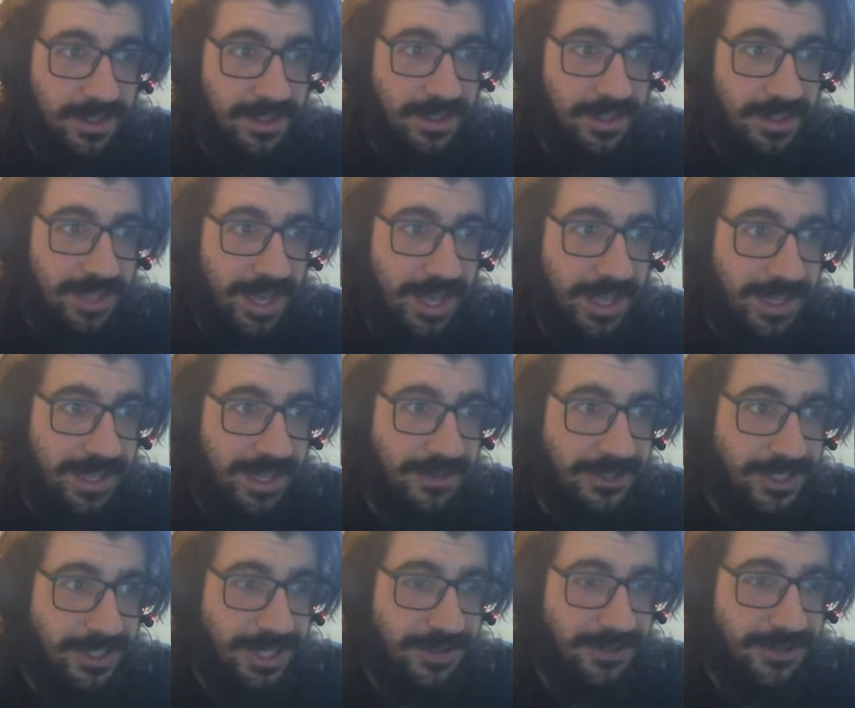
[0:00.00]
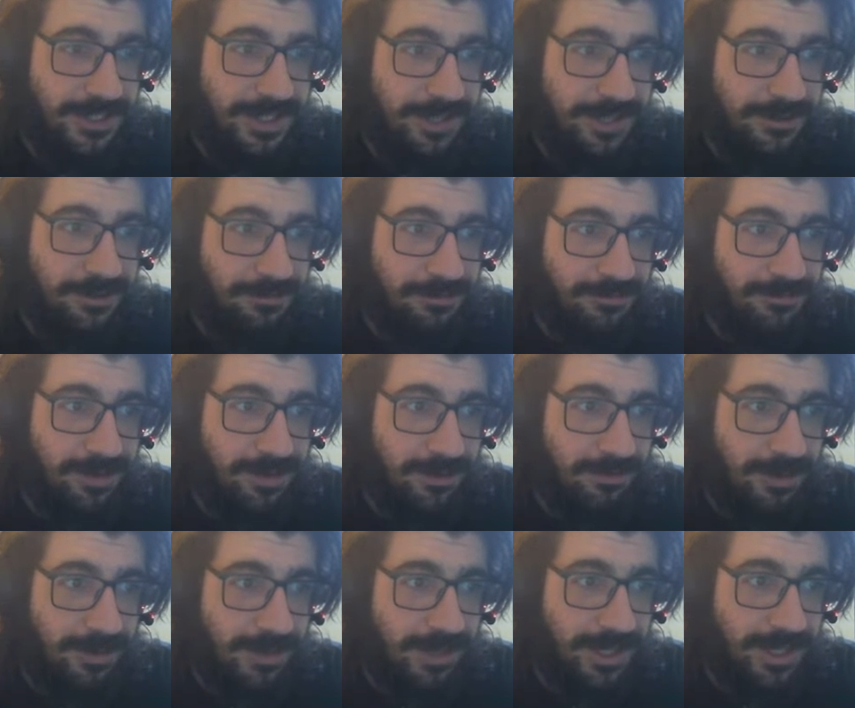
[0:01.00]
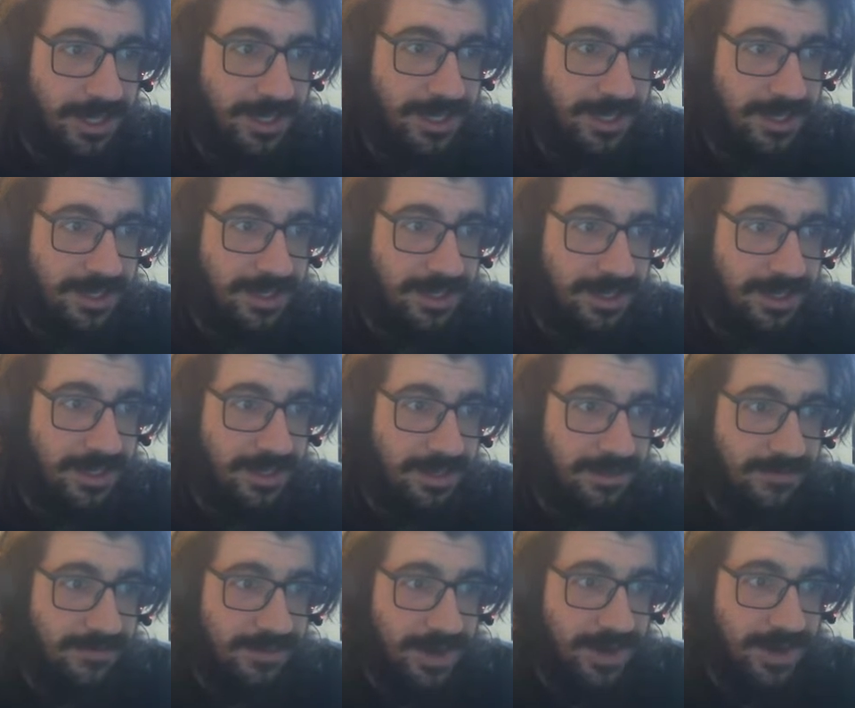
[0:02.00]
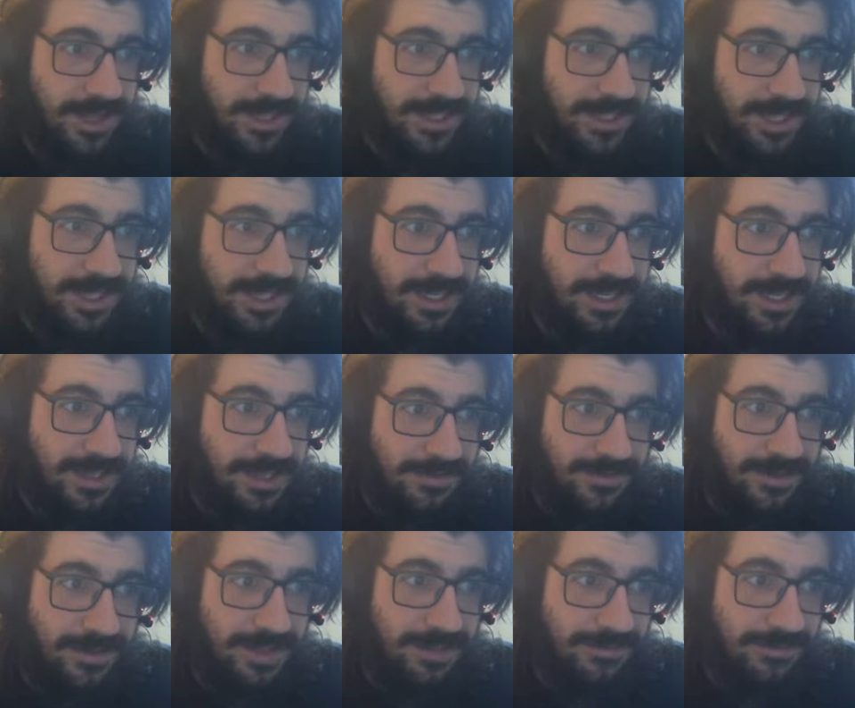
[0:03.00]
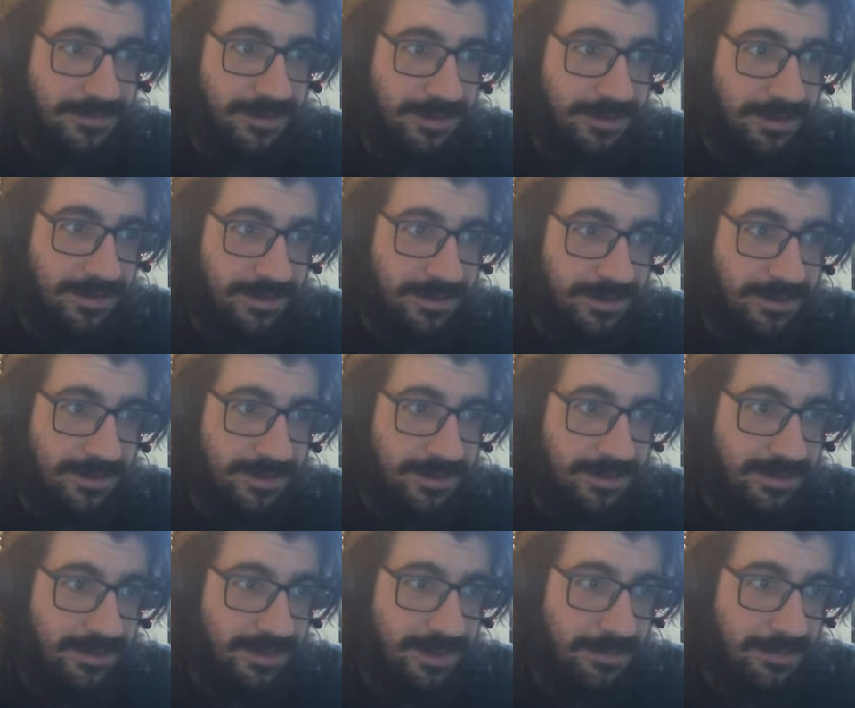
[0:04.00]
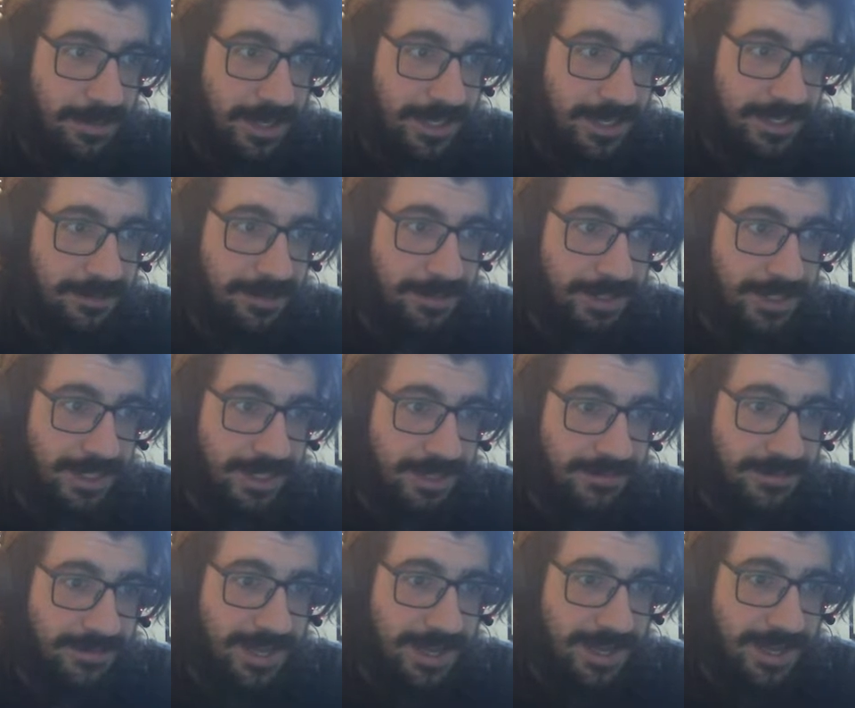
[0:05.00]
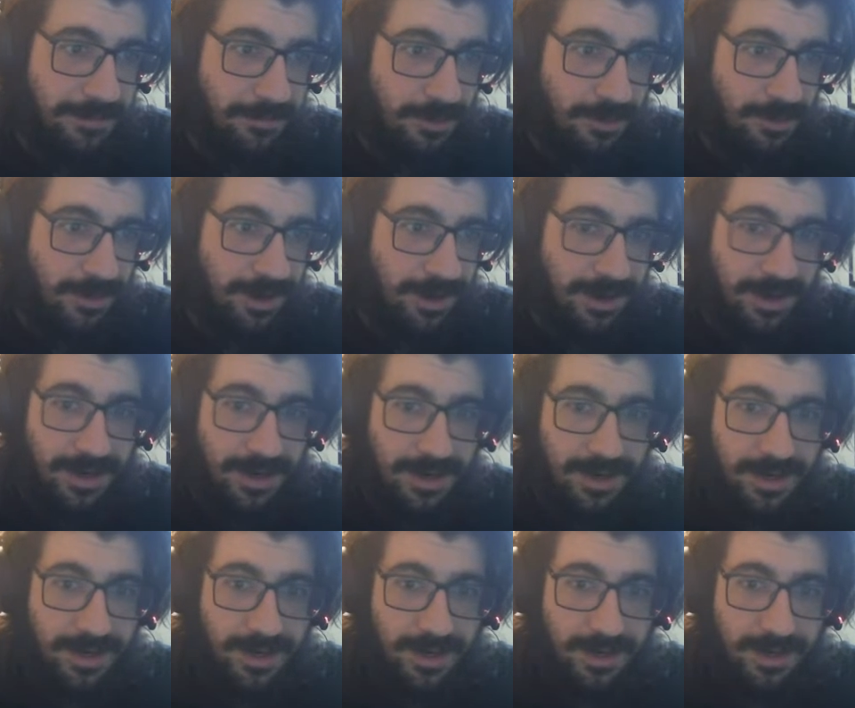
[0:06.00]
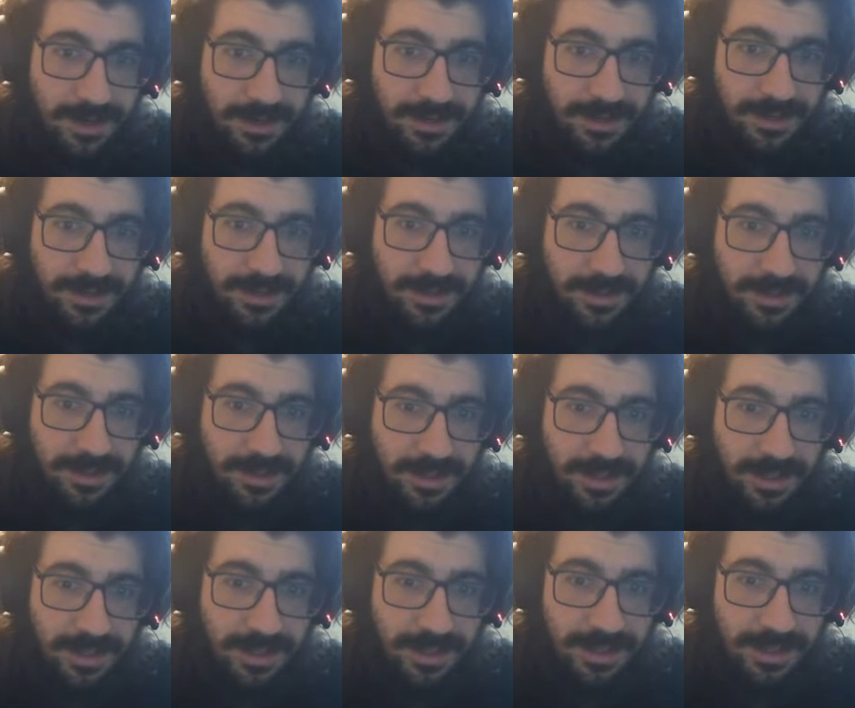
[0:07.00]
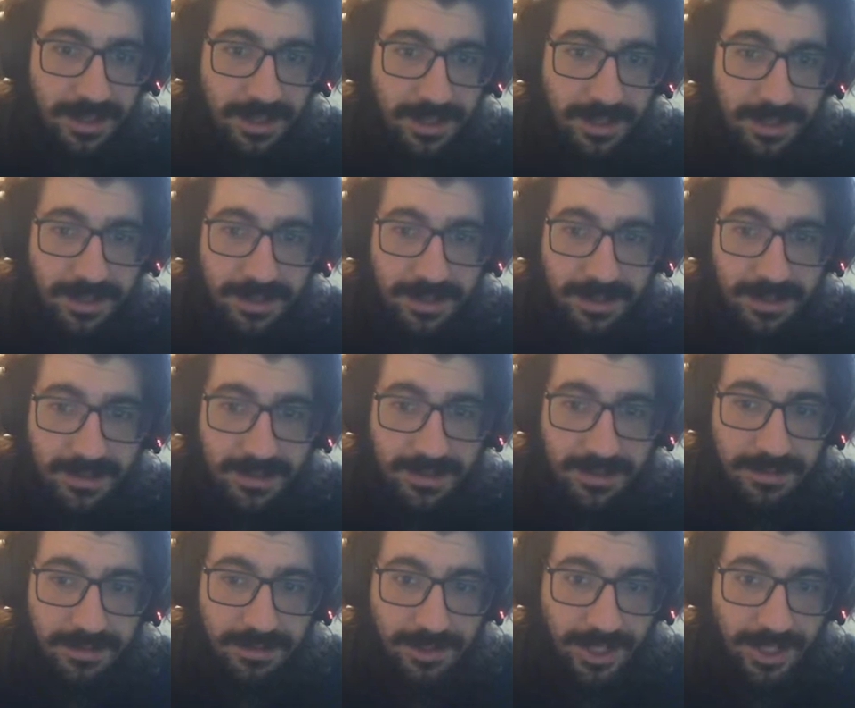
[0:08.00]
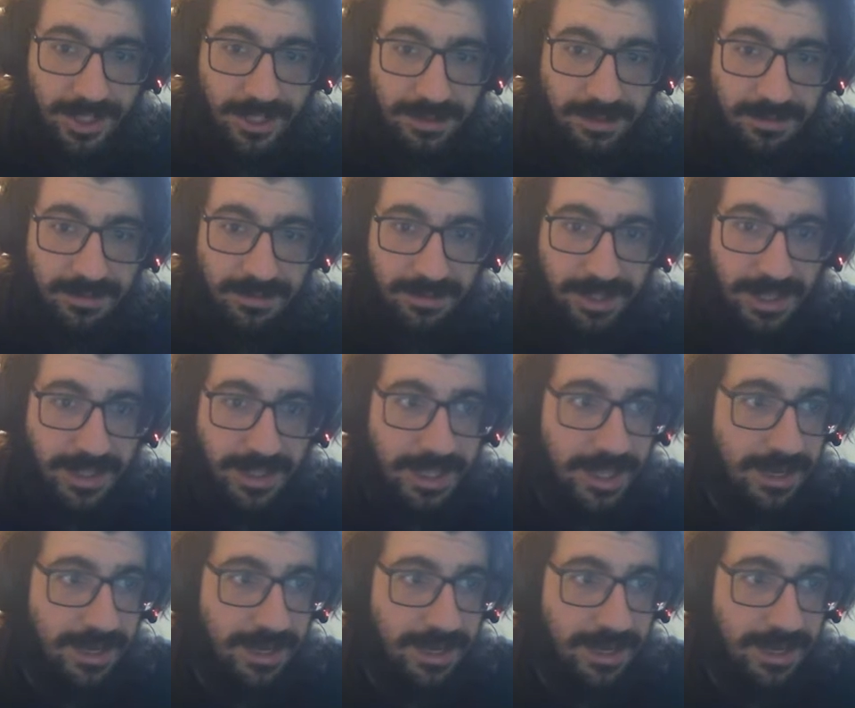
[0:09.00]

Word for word: yeah, it was it was it was real real good. Very excited for for the possibility of getting more uh, chicken like that.